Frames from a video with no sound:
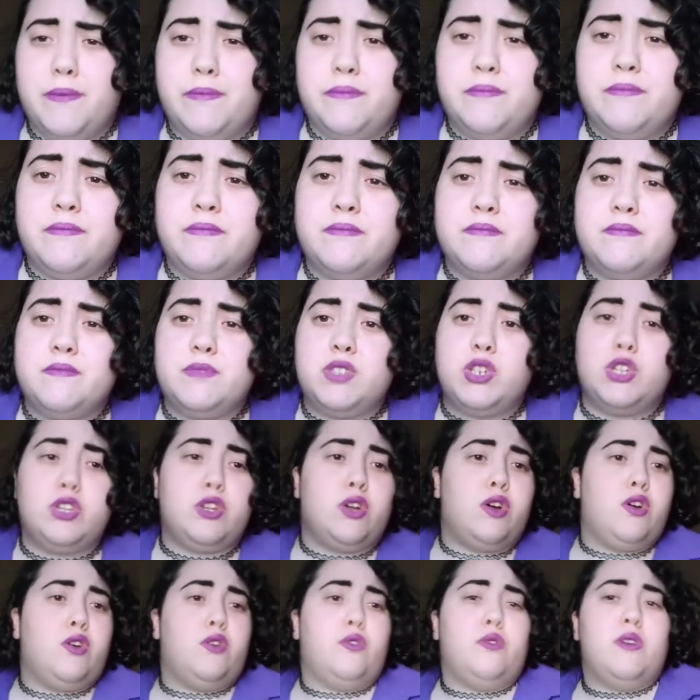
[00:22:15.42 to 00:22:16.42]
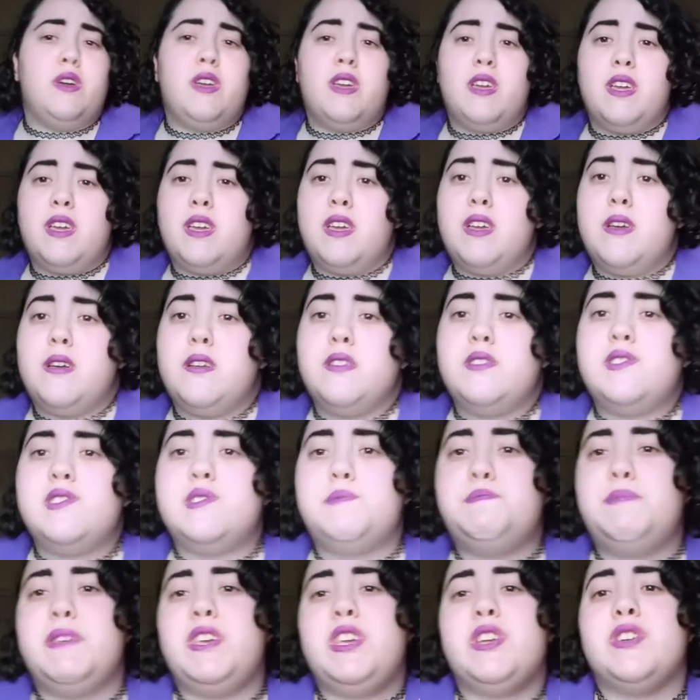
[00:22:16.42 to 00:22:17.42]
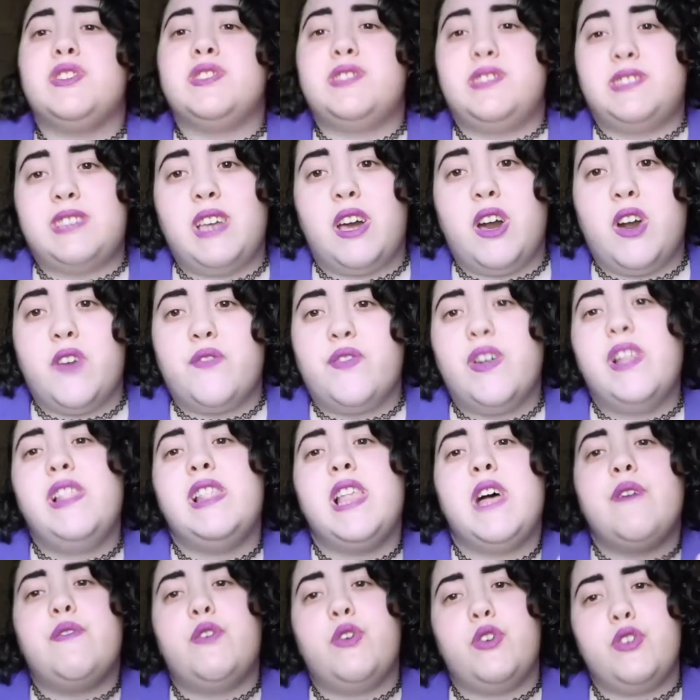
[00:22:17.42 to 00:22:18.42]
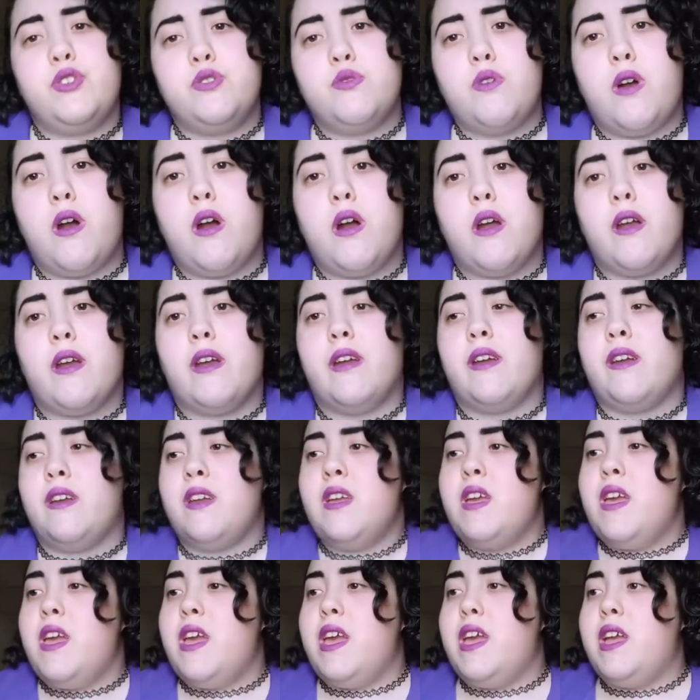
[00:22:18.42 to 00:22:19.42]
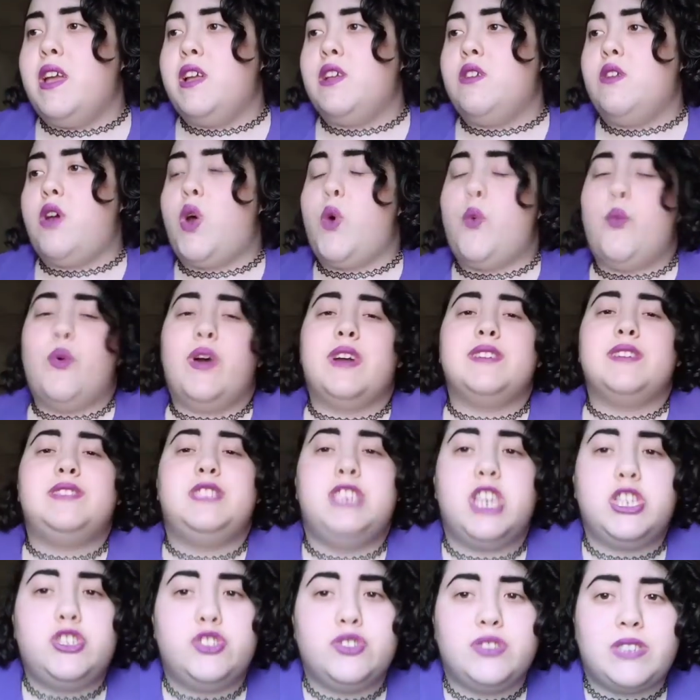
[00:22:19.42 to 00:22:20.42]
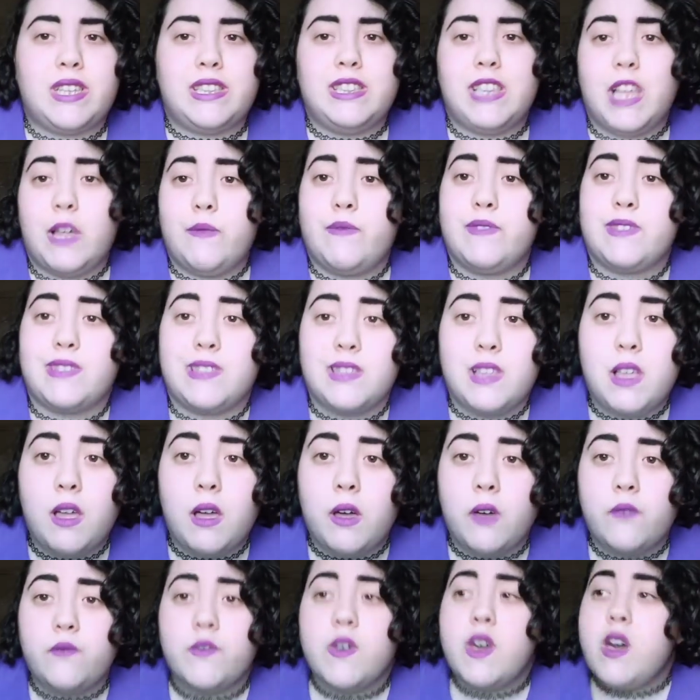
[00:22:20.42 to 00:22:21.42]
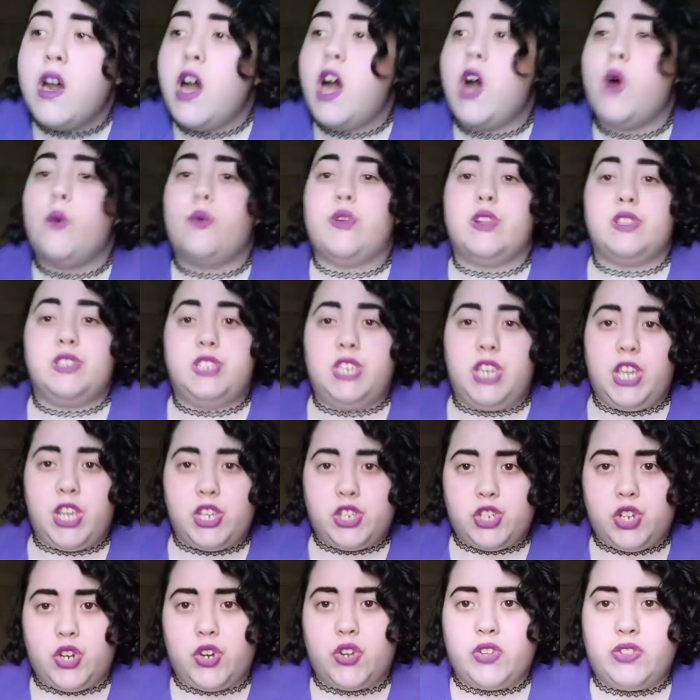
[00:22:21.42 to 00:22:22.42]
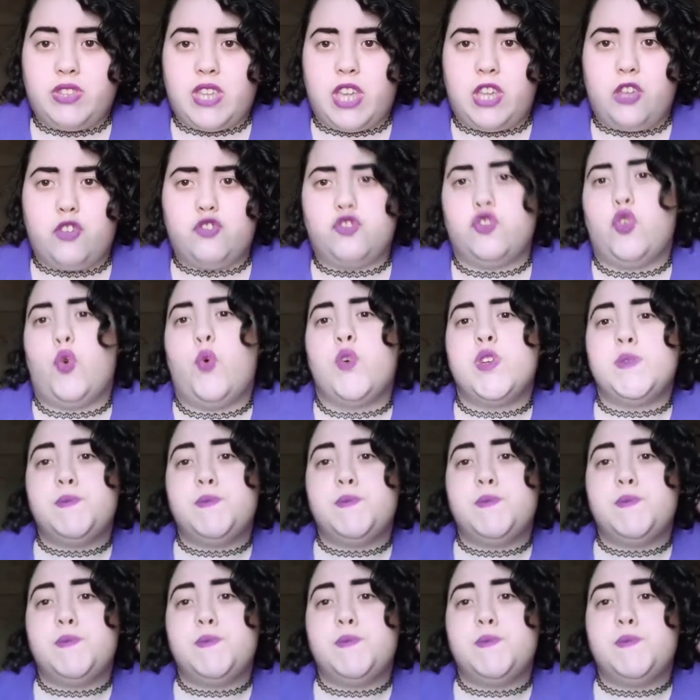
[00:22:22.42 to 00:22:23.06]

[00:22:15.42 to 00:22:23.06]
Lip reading: Just be yourself, love who you are. And I want to teach her that love is love. I want to teach her that you should always be yourself no matter what.